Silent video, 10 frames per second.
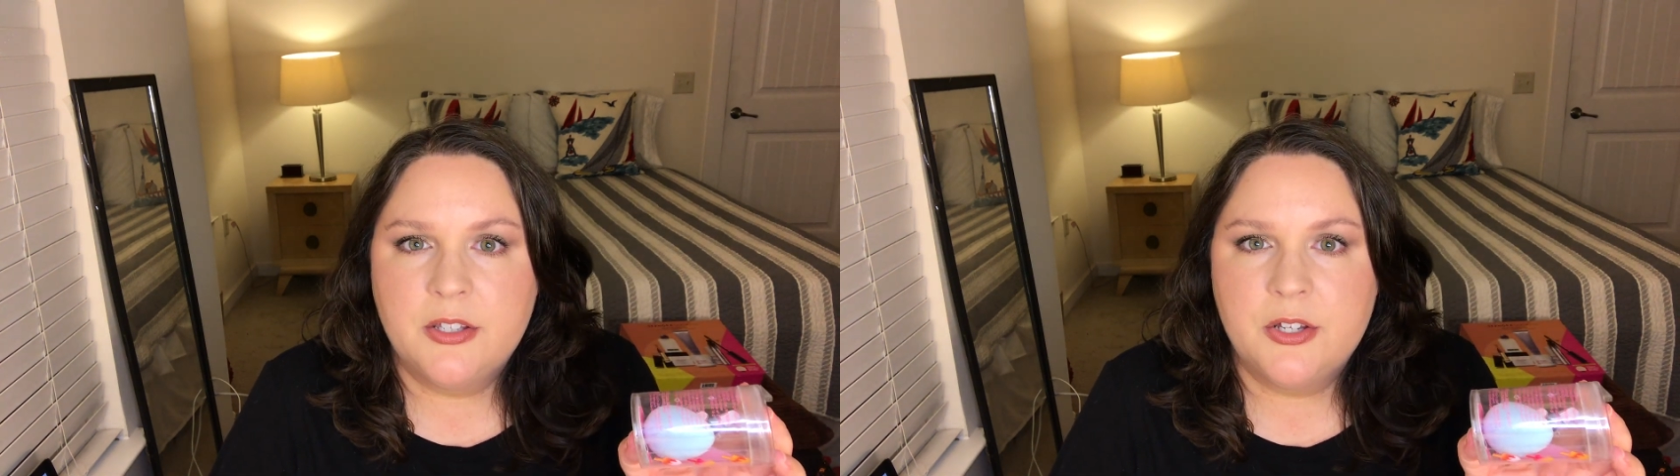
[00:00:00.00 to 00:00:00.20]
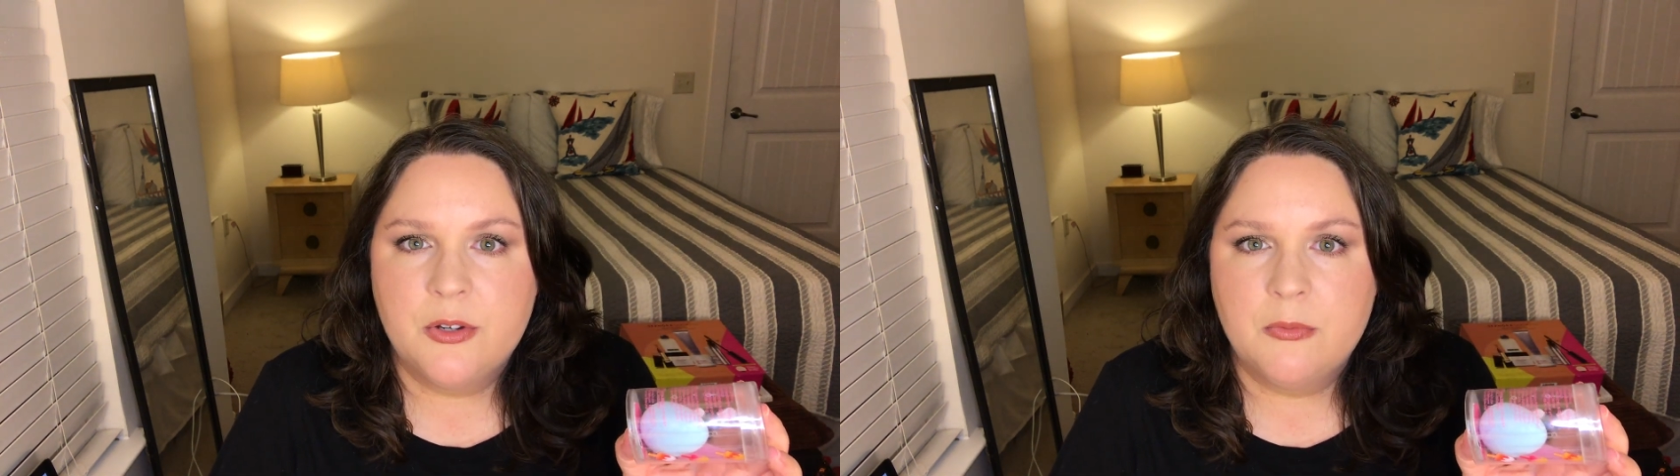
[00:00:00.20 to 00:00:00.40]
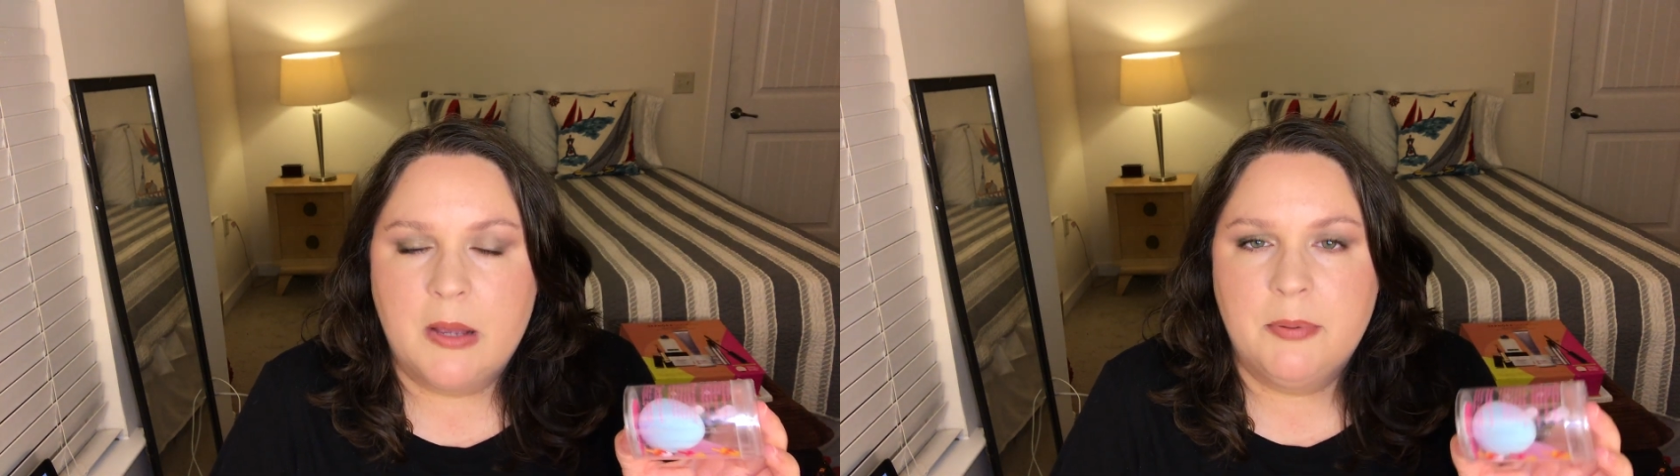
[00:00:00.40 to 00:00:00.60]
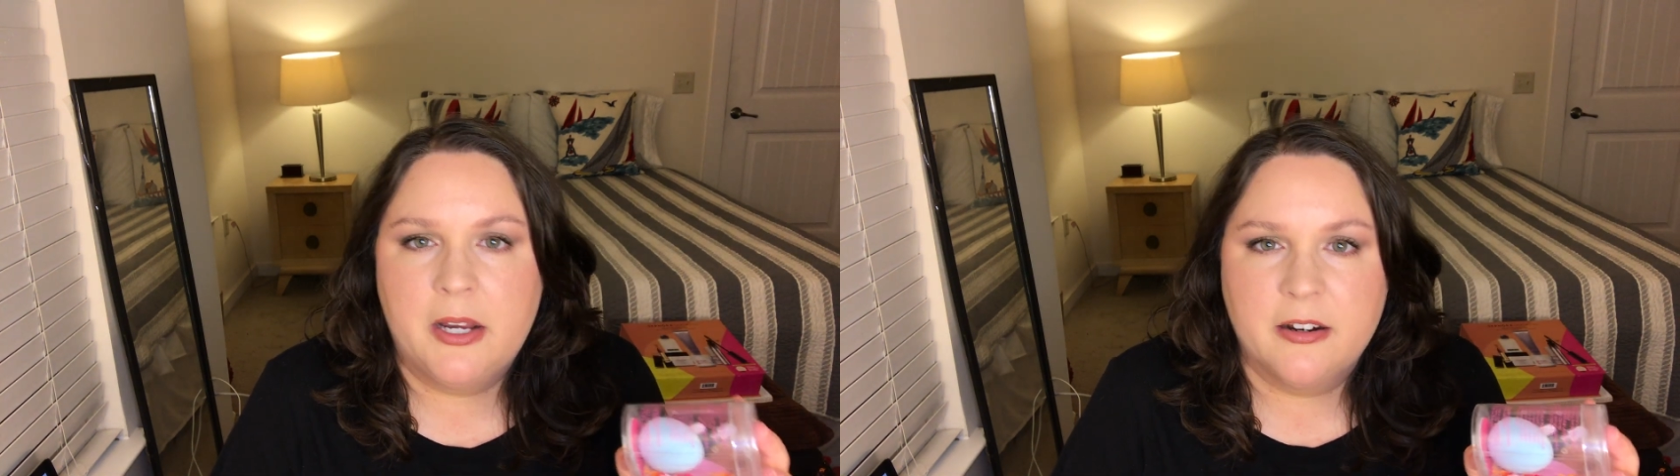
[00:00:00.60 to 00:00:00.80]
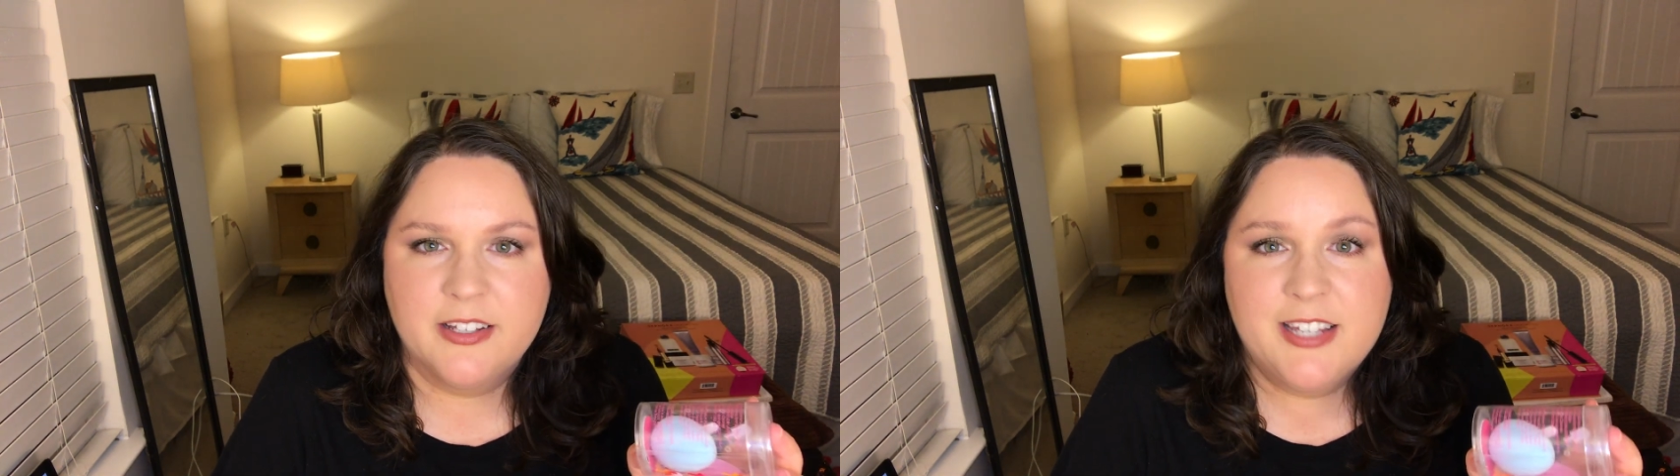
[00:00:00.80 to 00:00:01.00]
to my
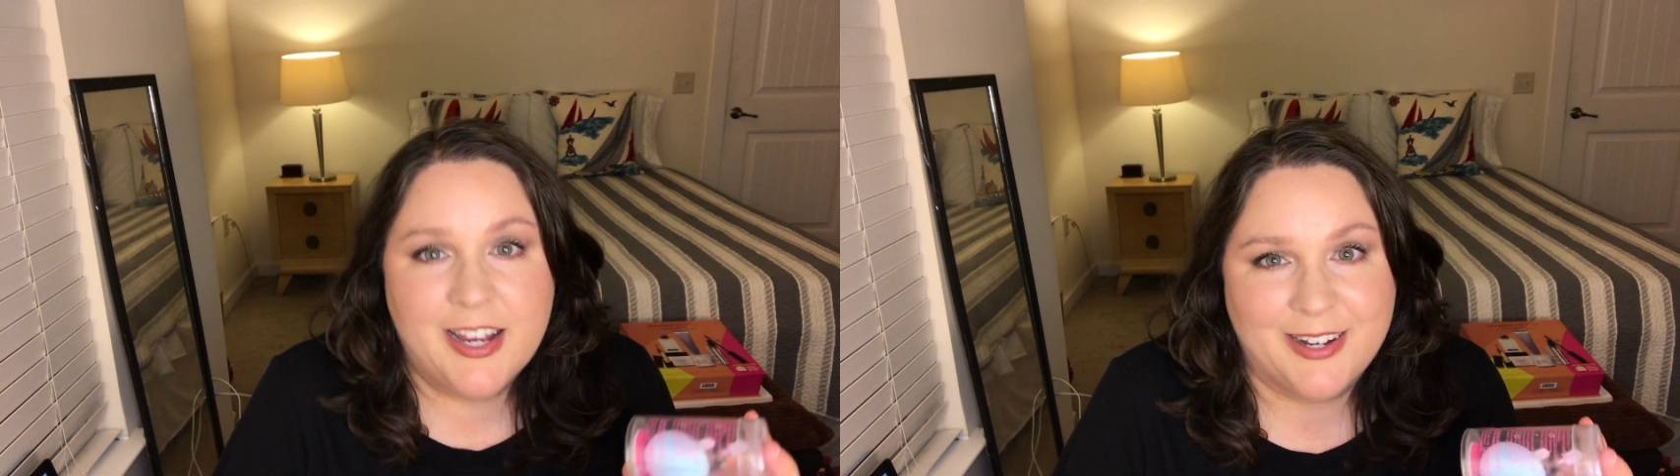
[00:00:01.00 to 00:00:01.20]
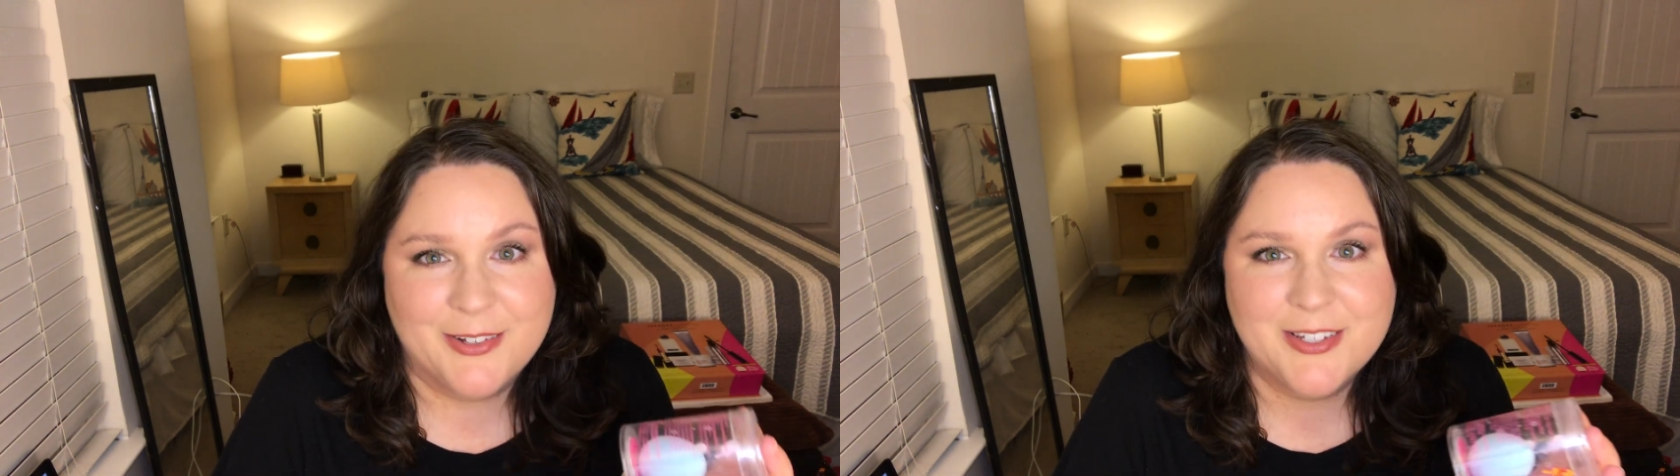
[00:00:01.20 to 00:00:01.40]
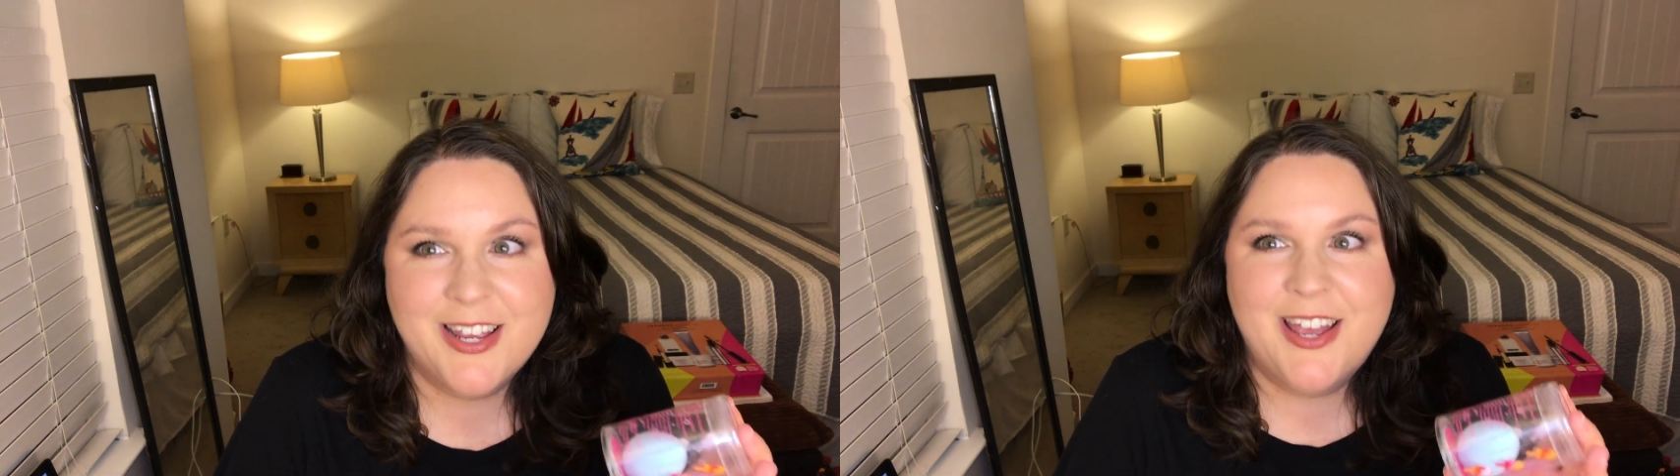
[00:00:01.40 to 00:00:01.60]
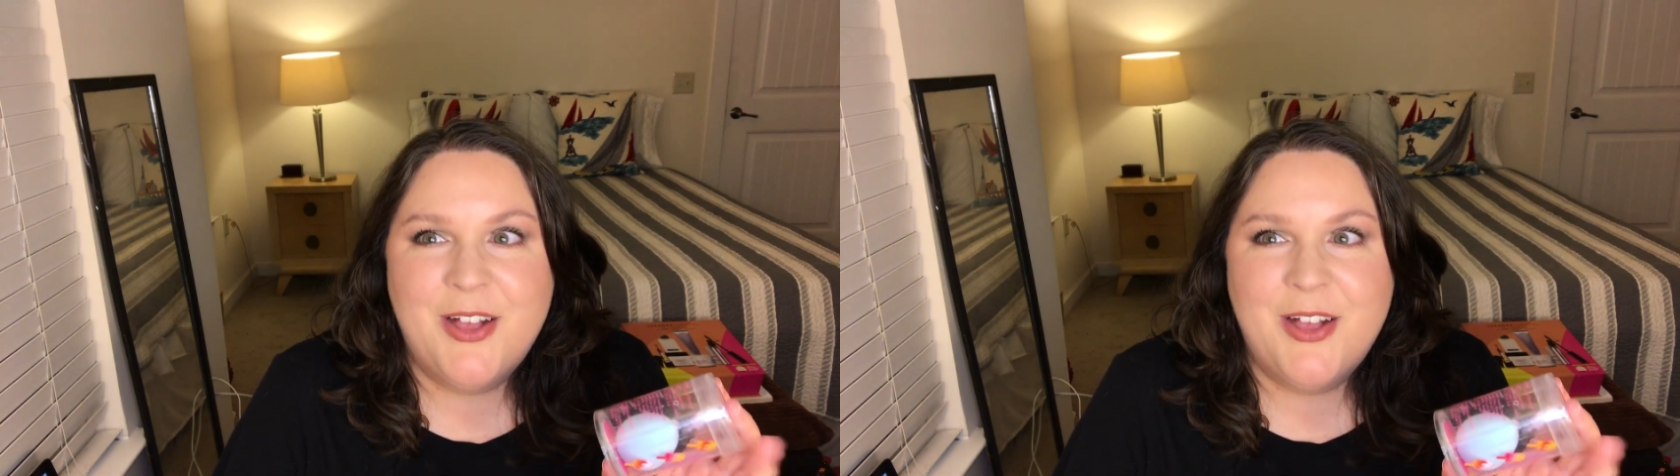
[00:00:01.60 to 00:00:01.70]
parents' house